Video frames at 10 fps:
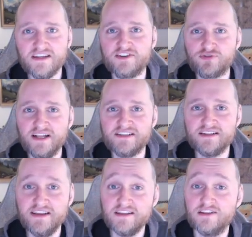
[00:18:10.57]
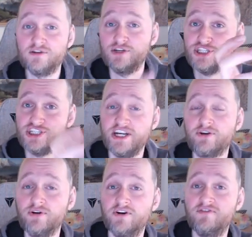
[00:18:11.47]
at translating the
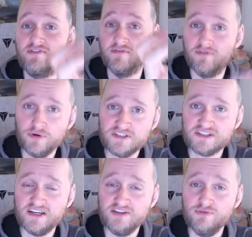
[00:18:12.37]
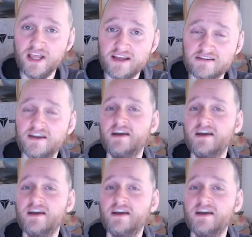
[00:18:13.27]
share of the votes that you get